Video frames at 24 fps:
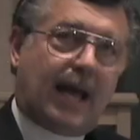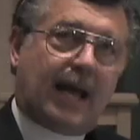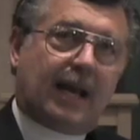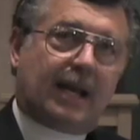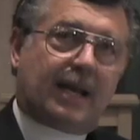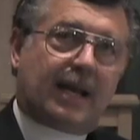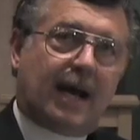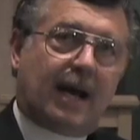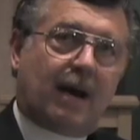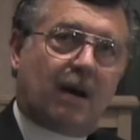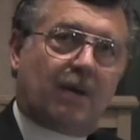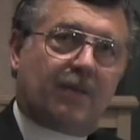
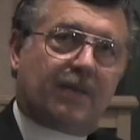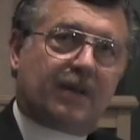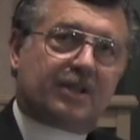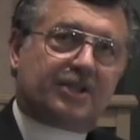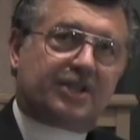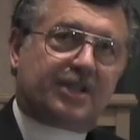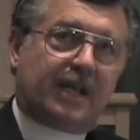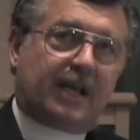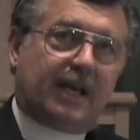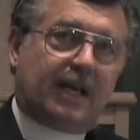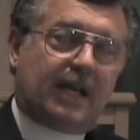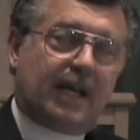and now the
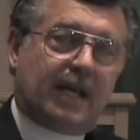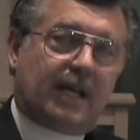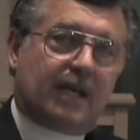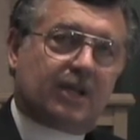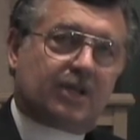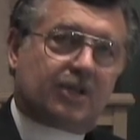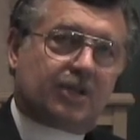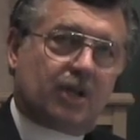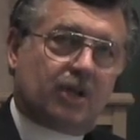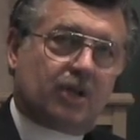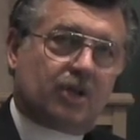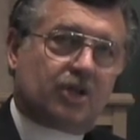Synod
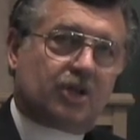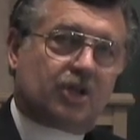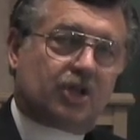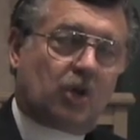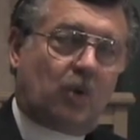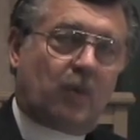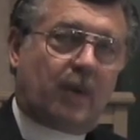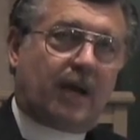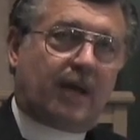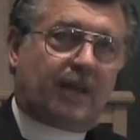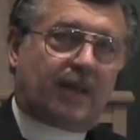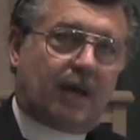is
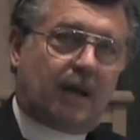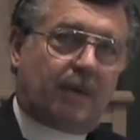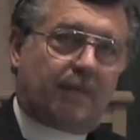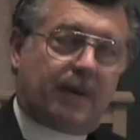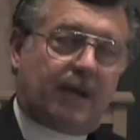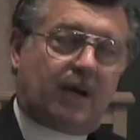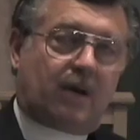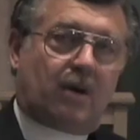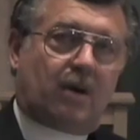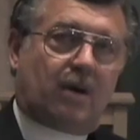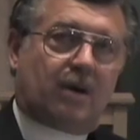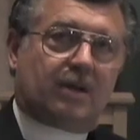suing them
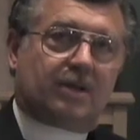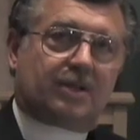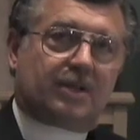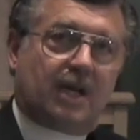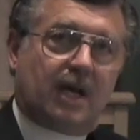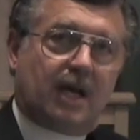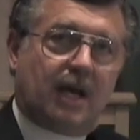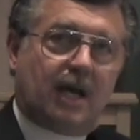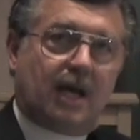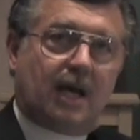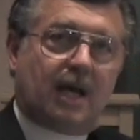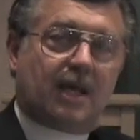because
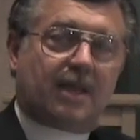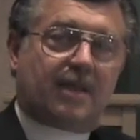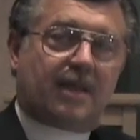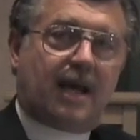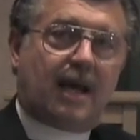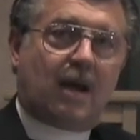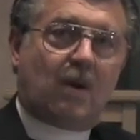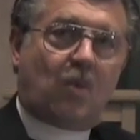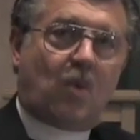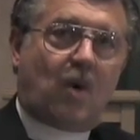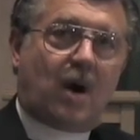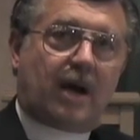
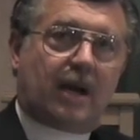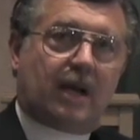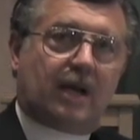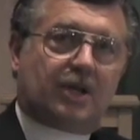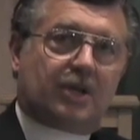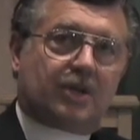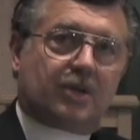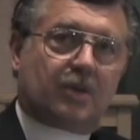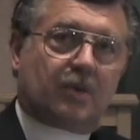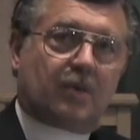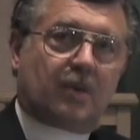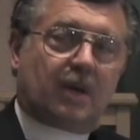they wanted
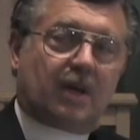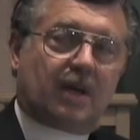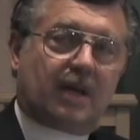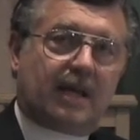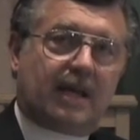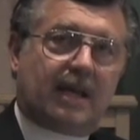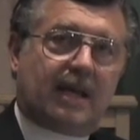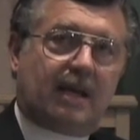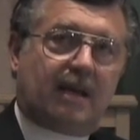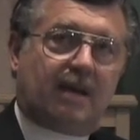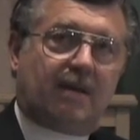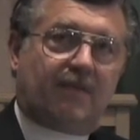to
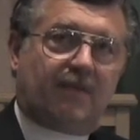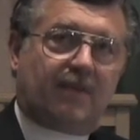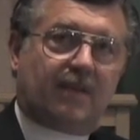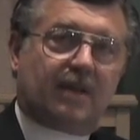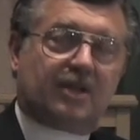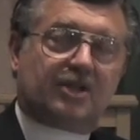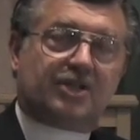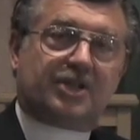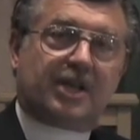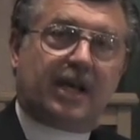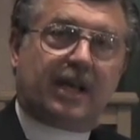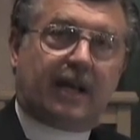leave
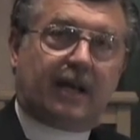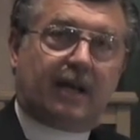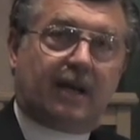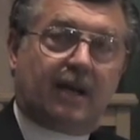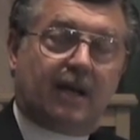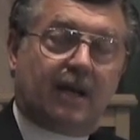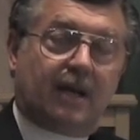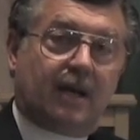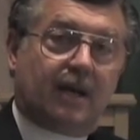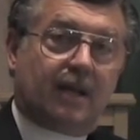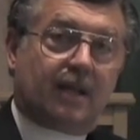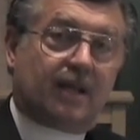the Synod.
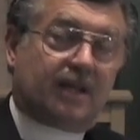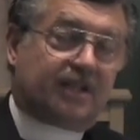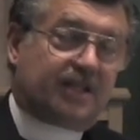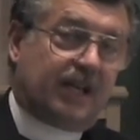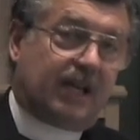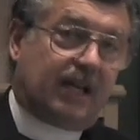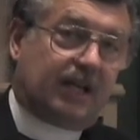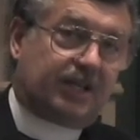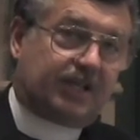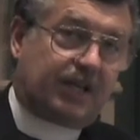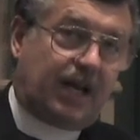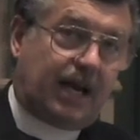The
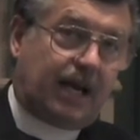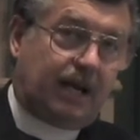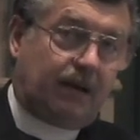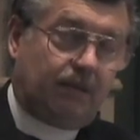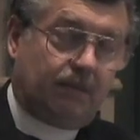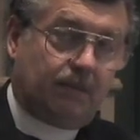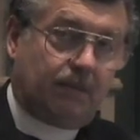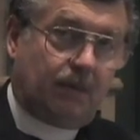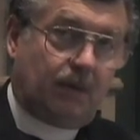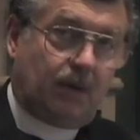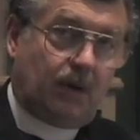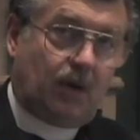Synod said,
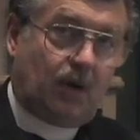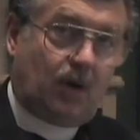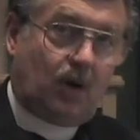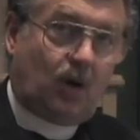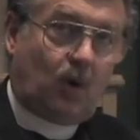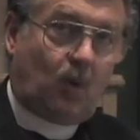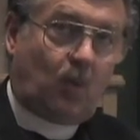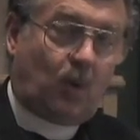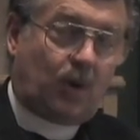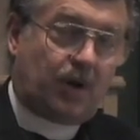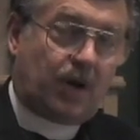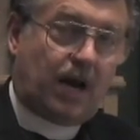we're